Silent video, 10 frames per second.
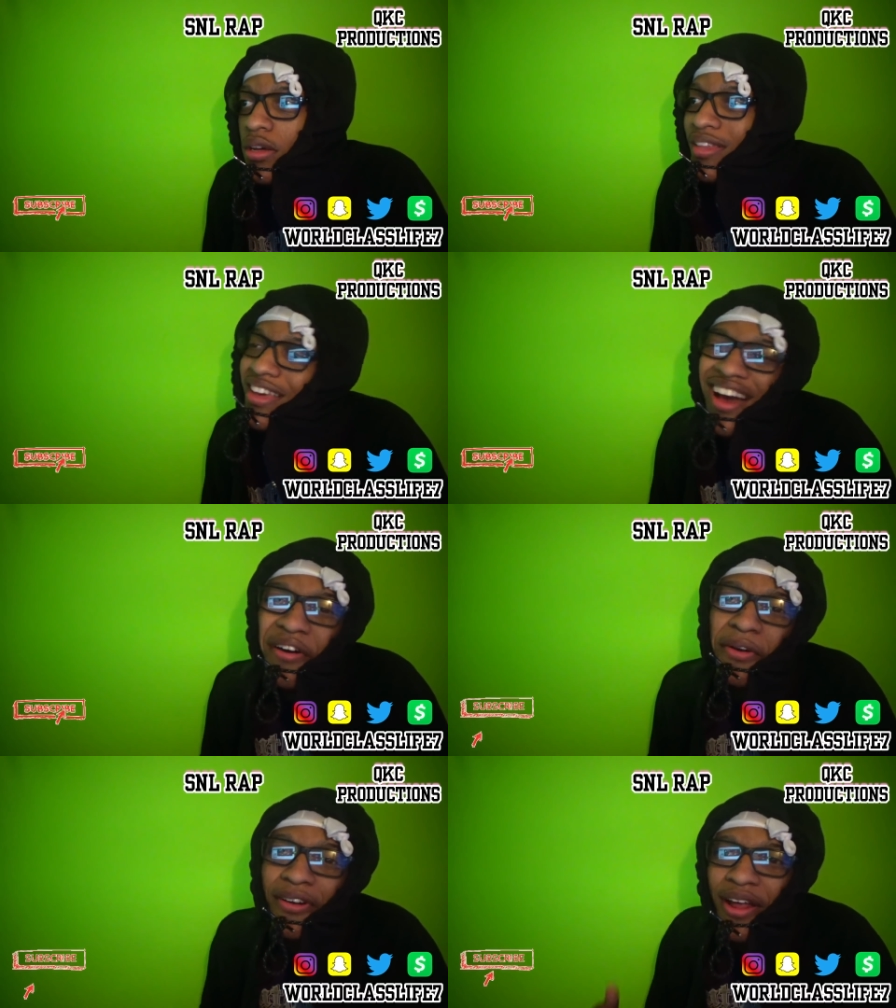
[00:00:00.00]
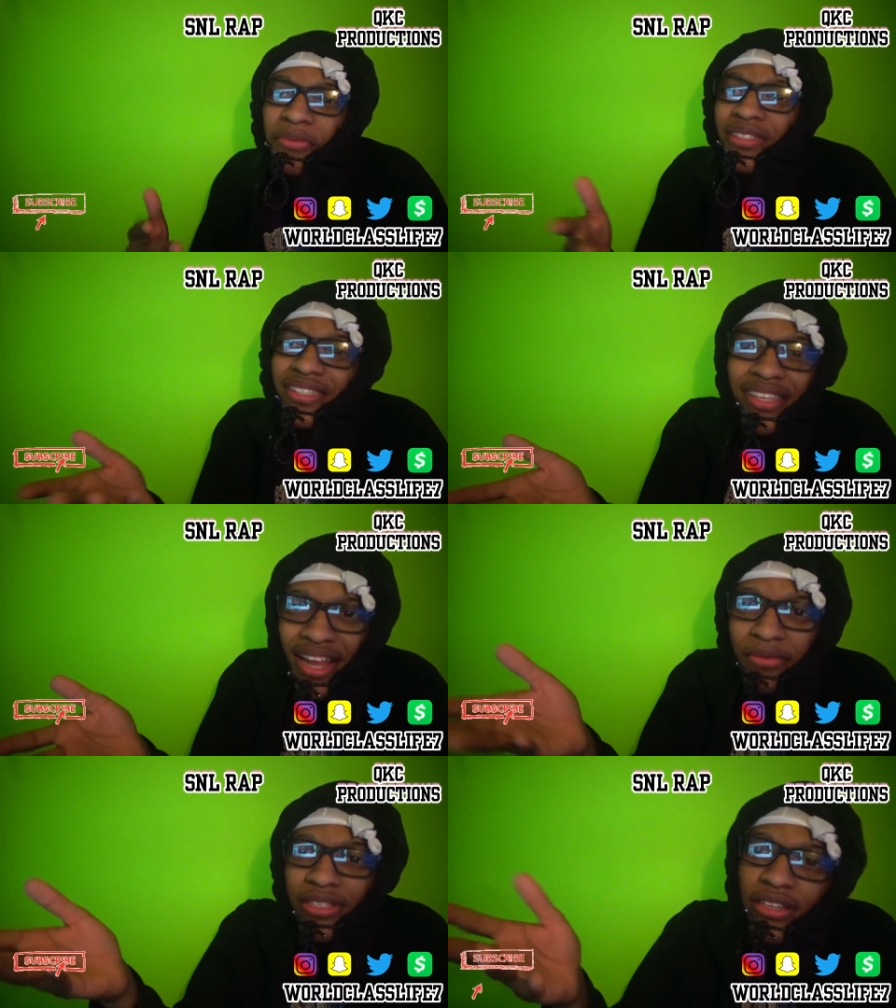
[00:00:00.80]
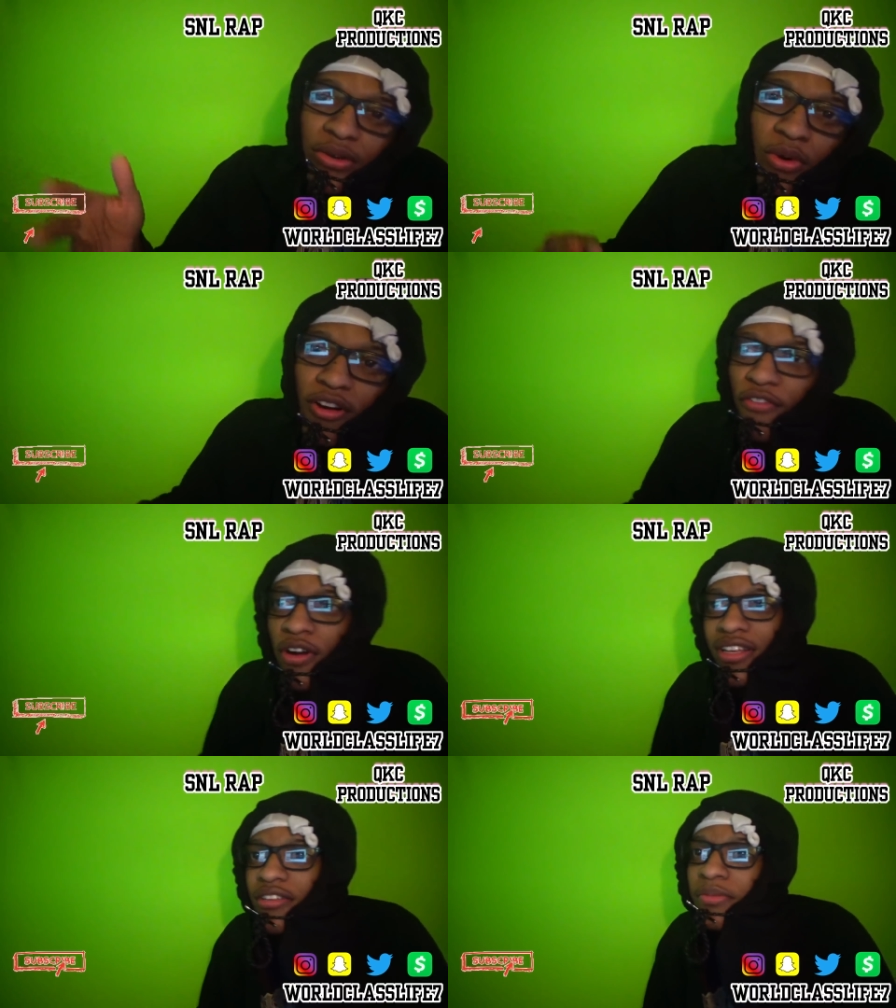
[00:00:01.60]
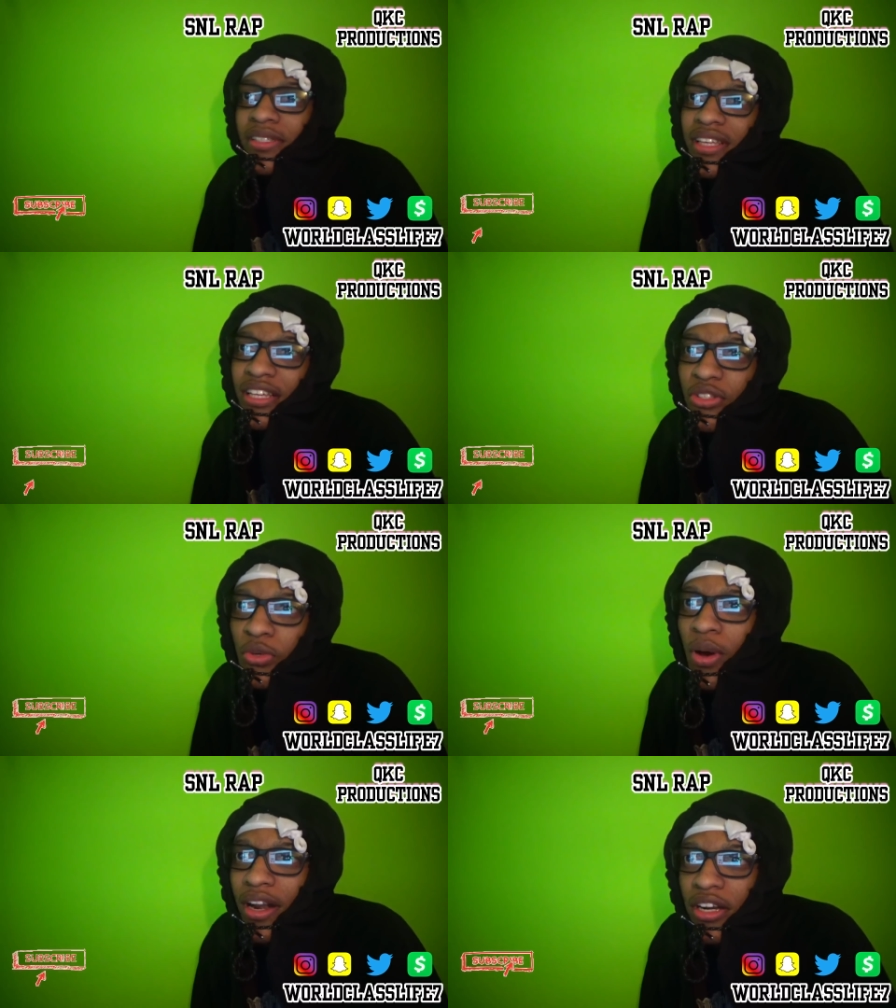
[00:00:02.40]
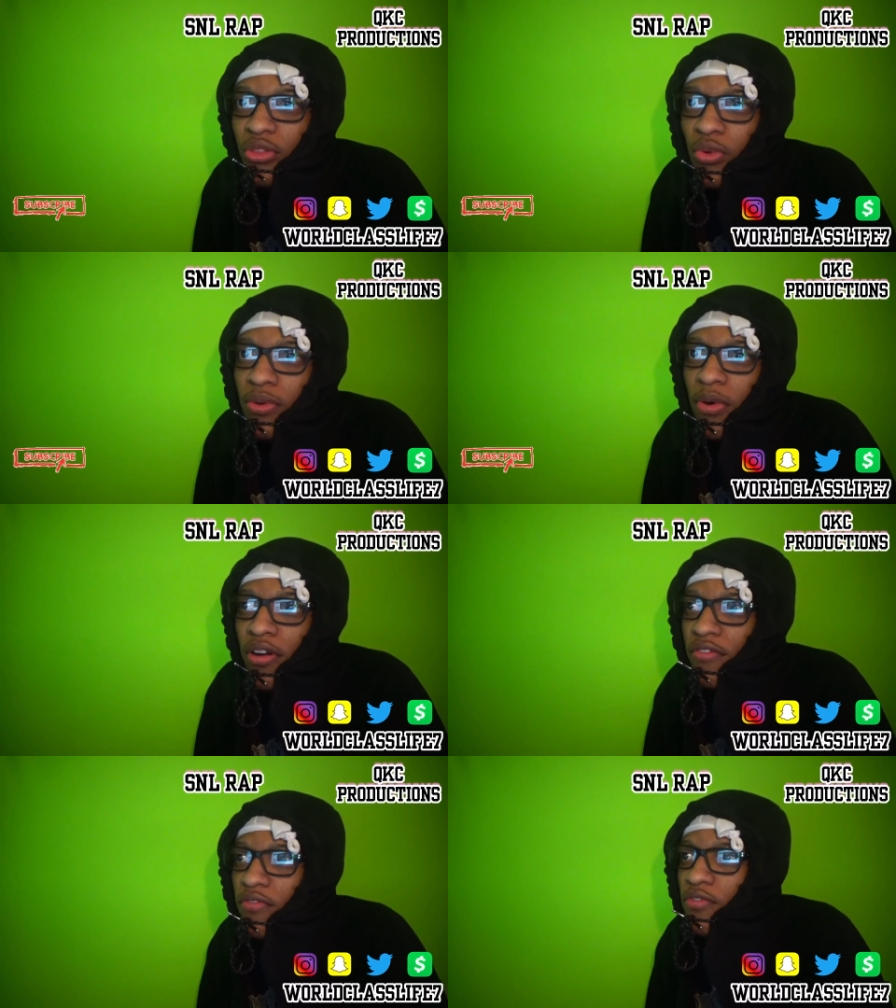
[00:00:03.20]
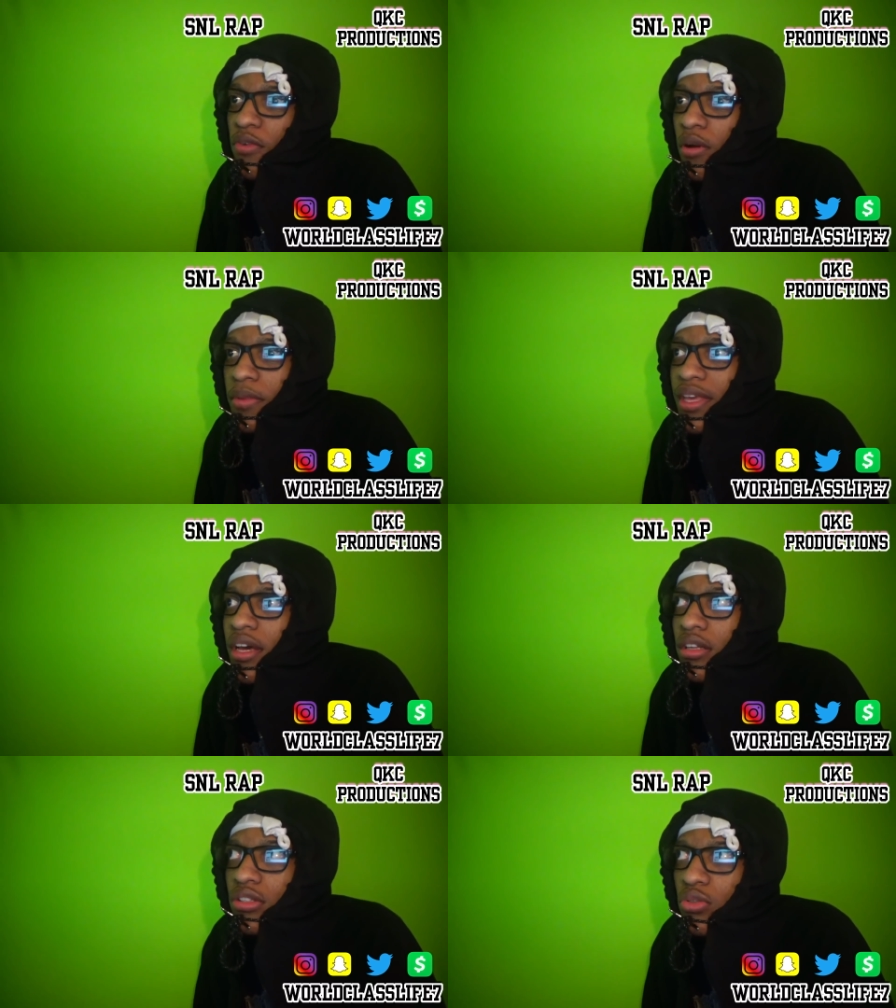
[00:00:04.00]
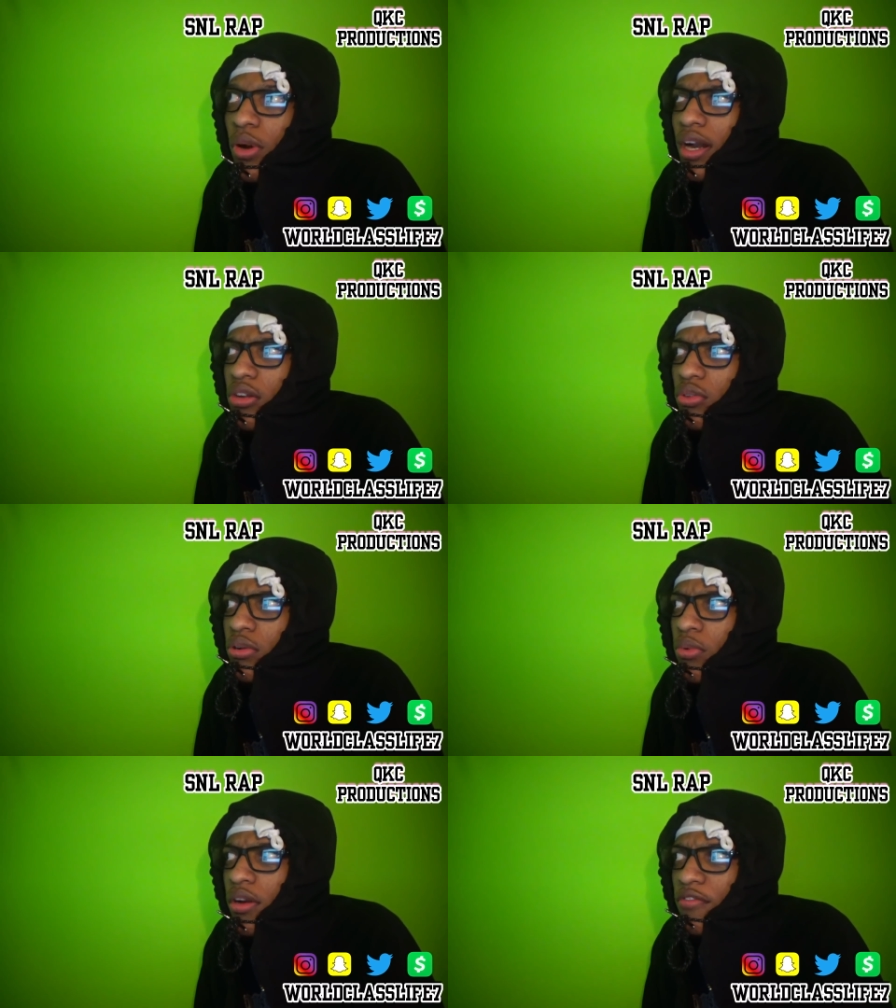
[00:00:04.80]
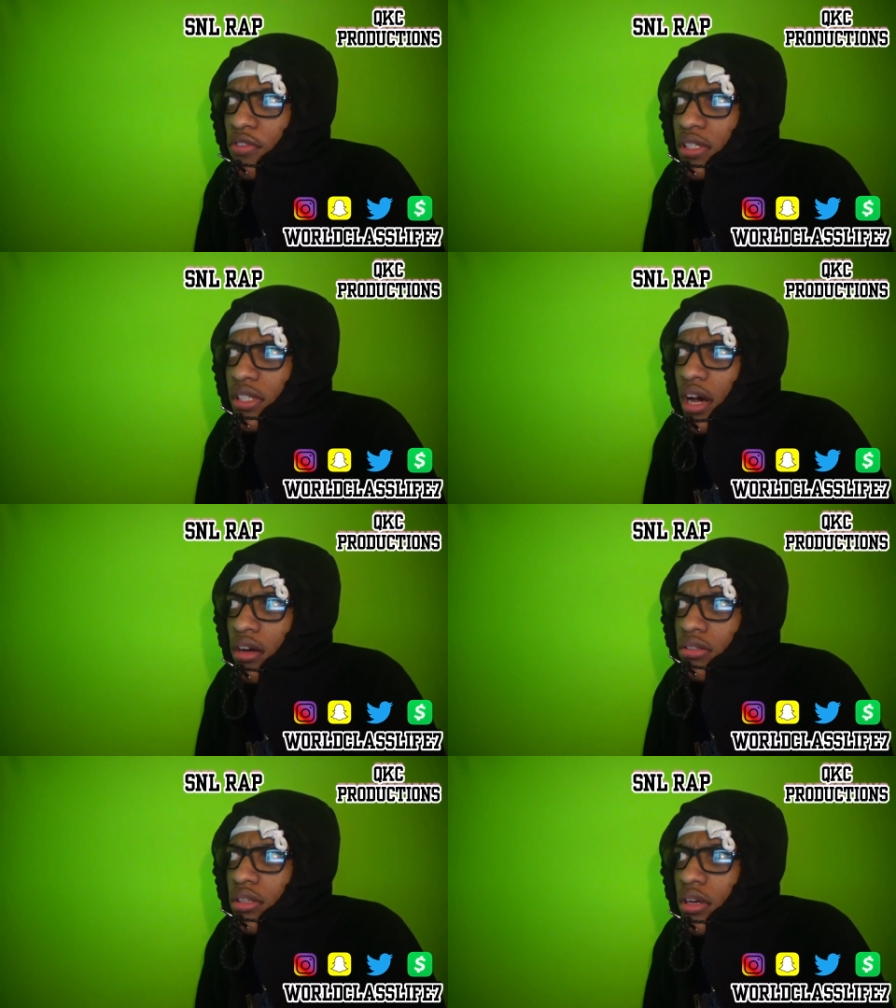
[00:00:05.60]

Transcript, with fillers: Yeah, I don't know. That was that was a good word for it because I was about to say two out of the three weren't. yeah, two out of the three wasn't freestyles.